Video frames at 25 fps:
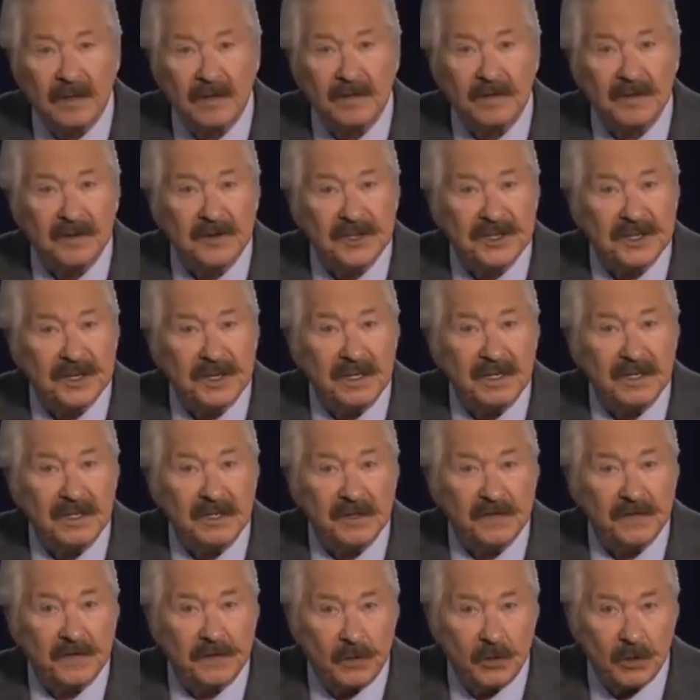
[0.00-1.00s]
over
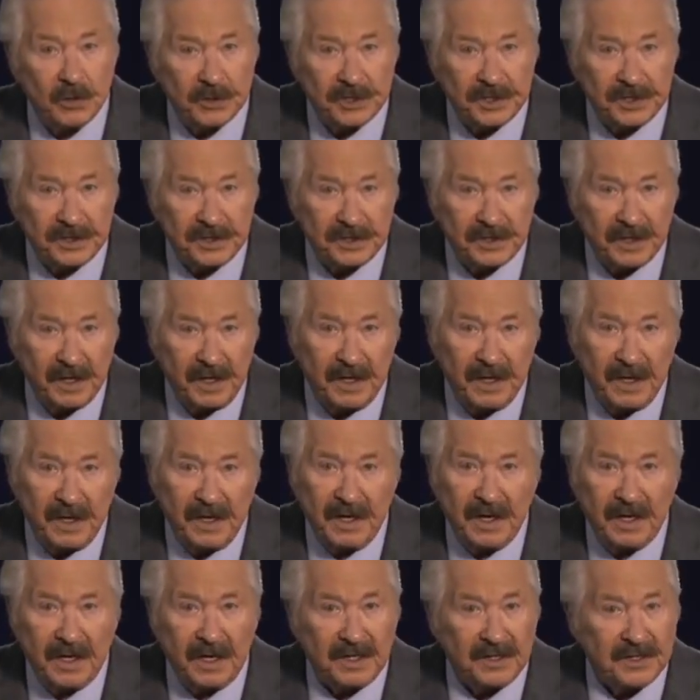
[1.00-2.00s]
Satan's forces
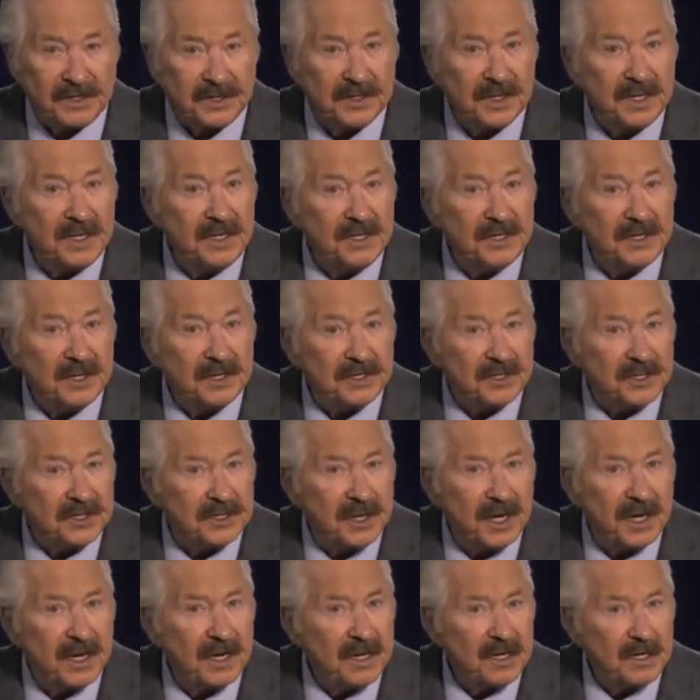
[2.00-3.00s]
as these
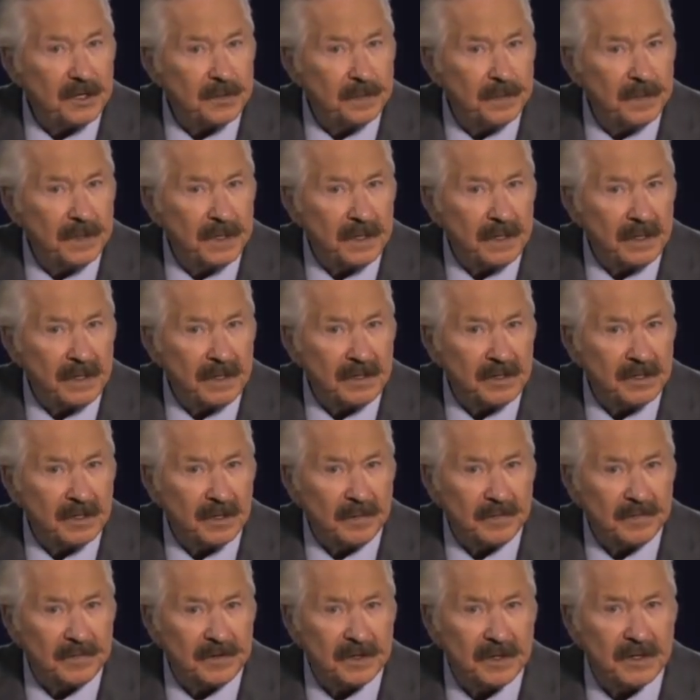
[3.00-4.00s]
astonished beings
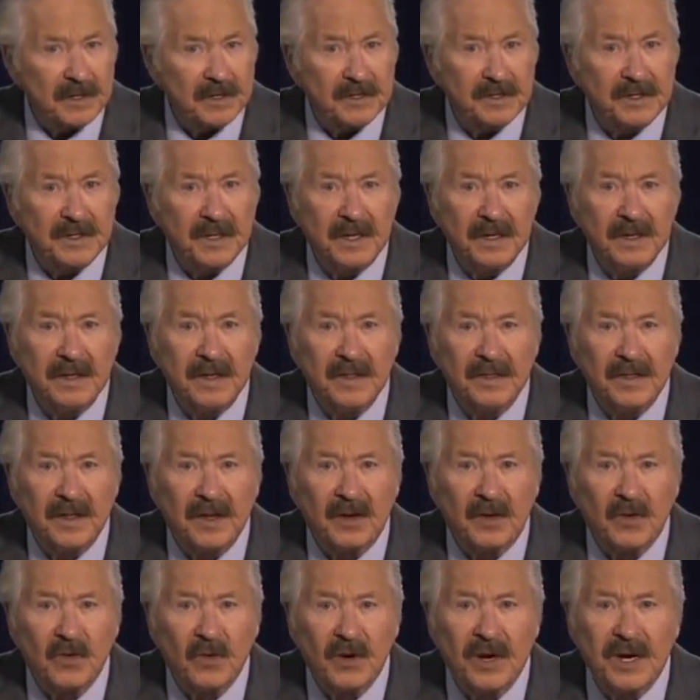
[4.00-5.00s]
observed
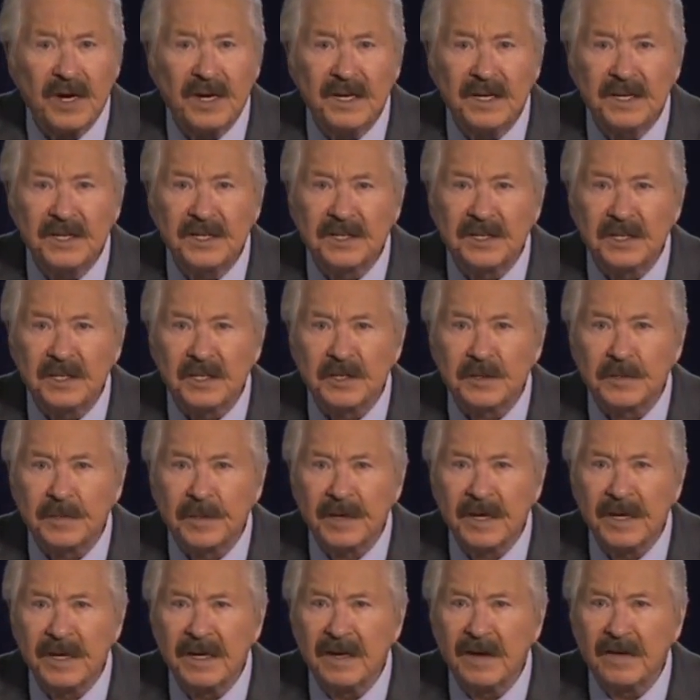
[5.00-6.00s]
the greatest
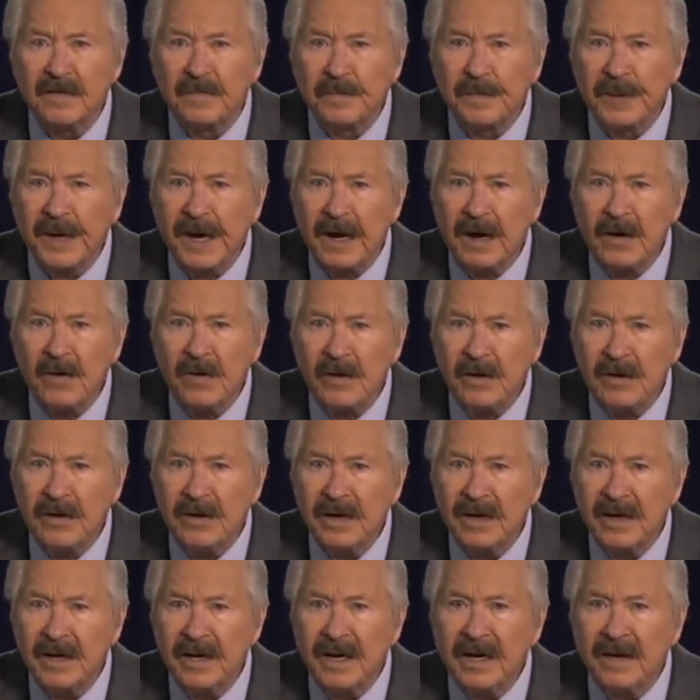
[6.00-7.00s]
display of power
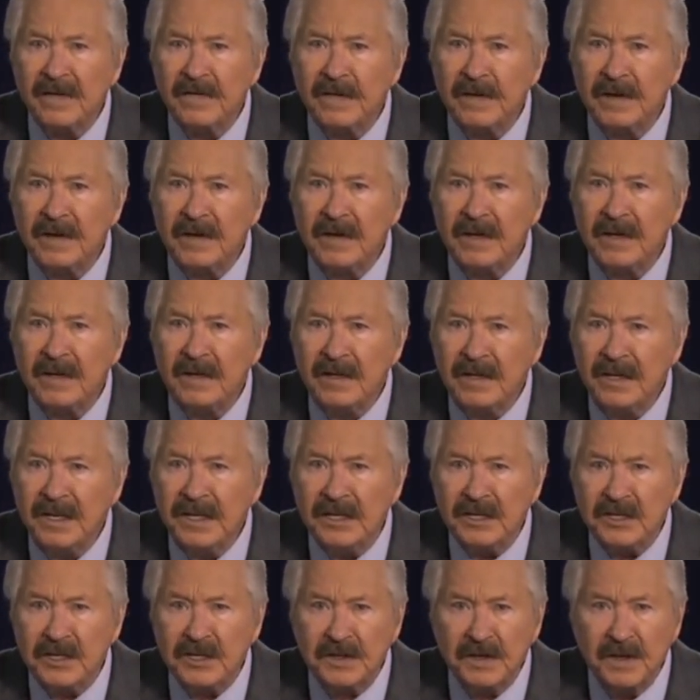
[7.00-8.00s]
ever
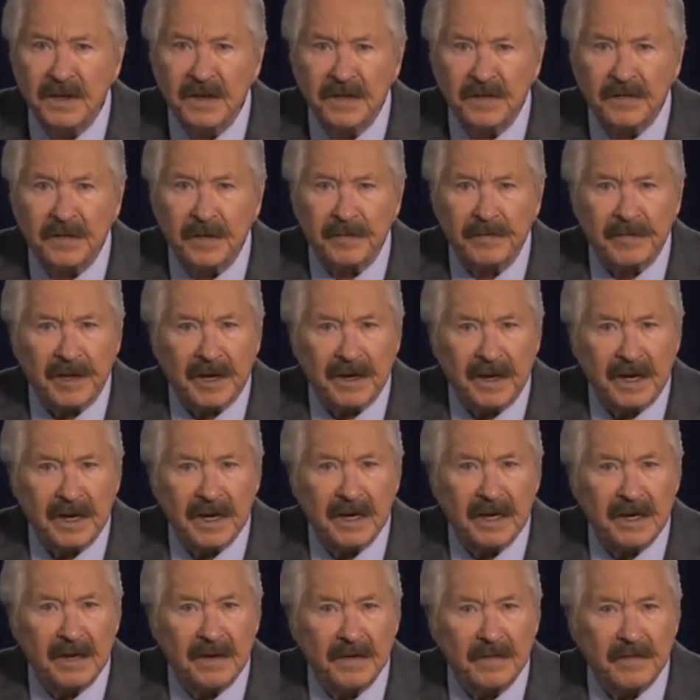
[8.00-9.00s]
unleashed from the
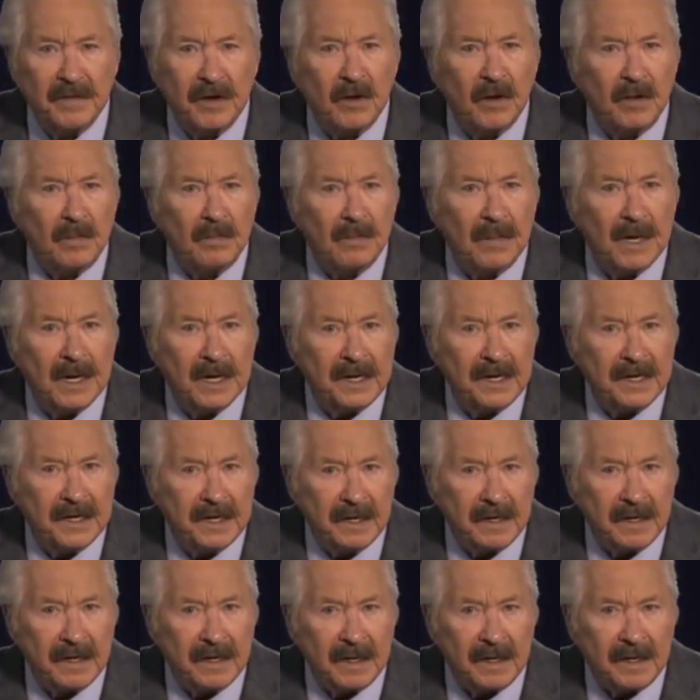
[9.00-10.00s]
hand of Almighty
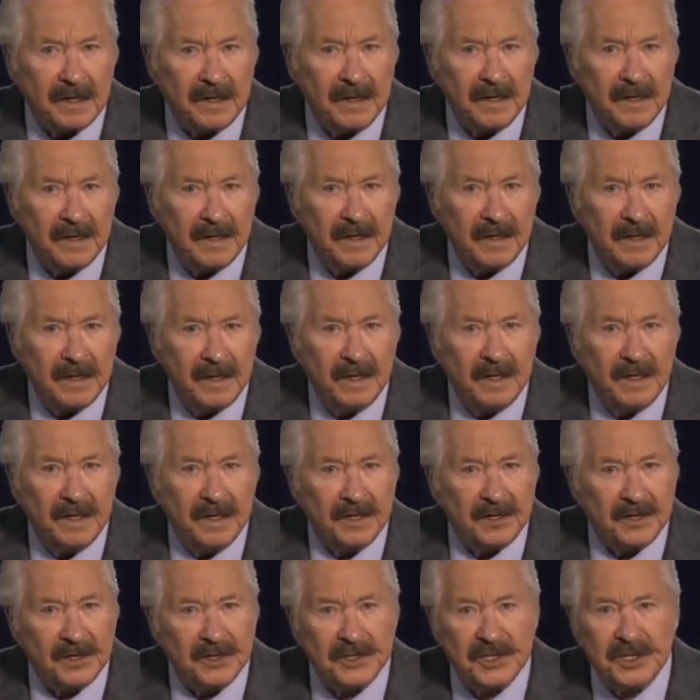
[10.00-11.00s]
God
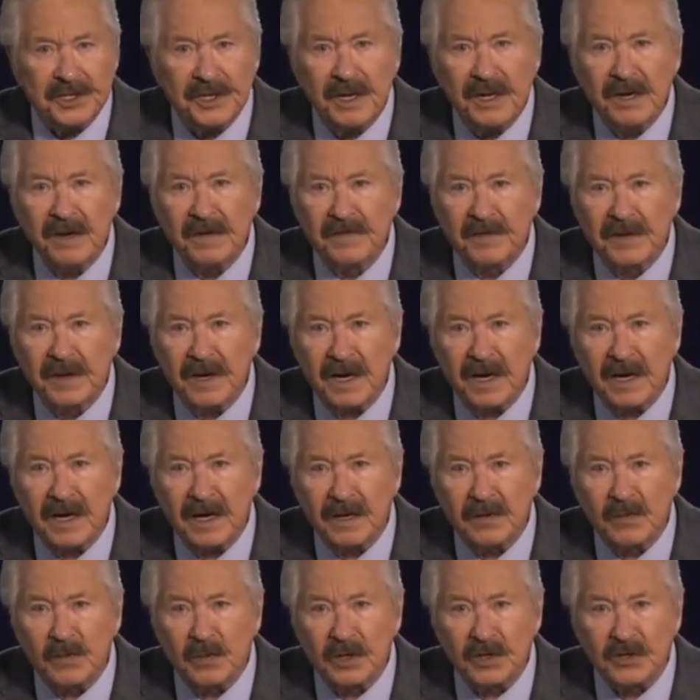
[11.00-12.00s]
the Son of
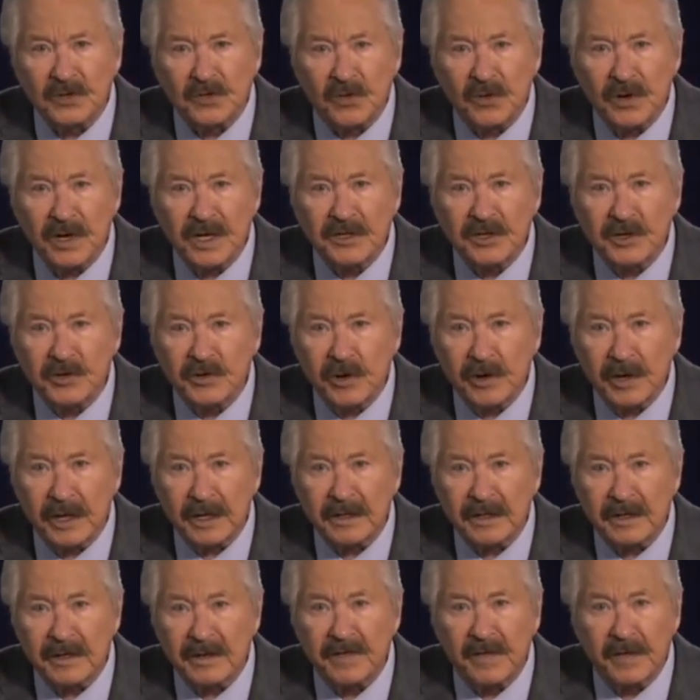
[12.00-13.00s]
God was
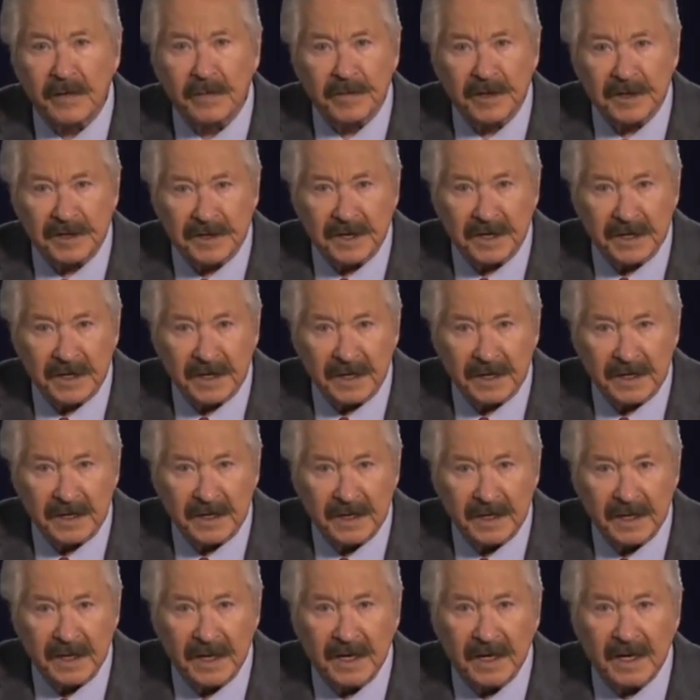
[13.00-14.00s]
resurrected from the
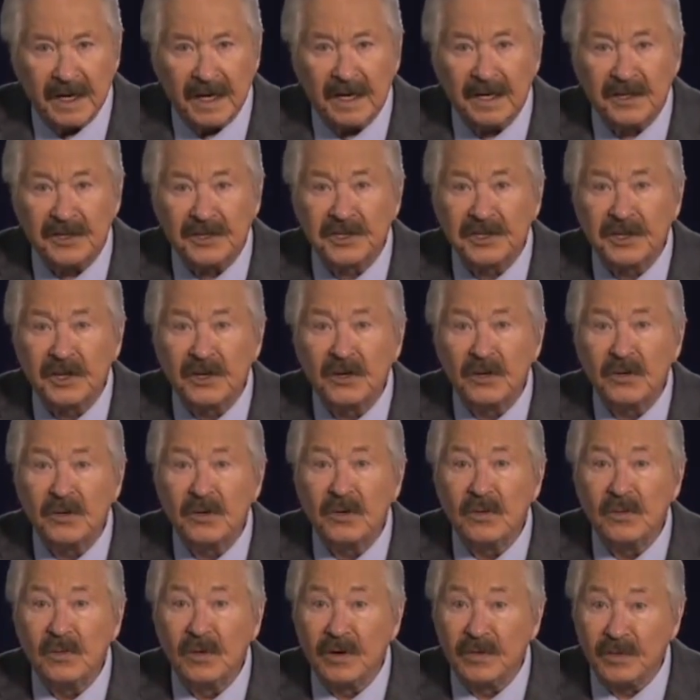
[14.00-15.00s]
dead, and so
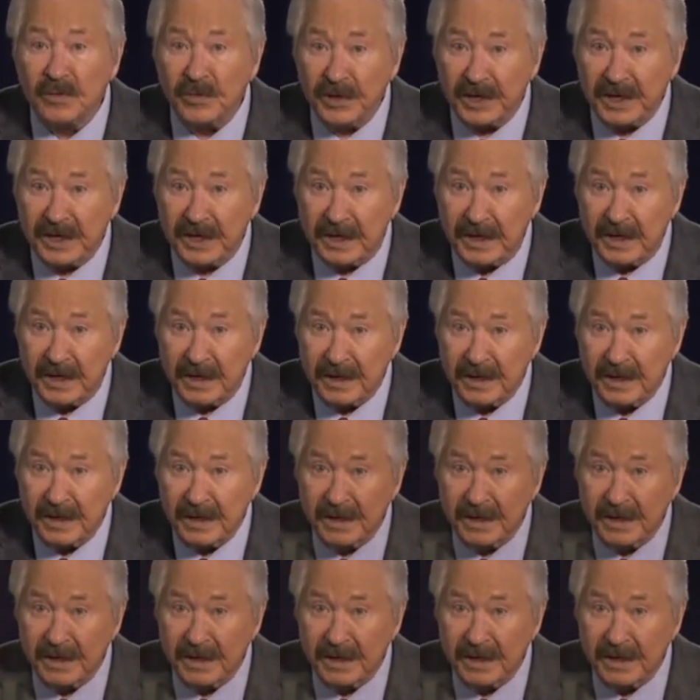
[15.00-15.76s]
were we.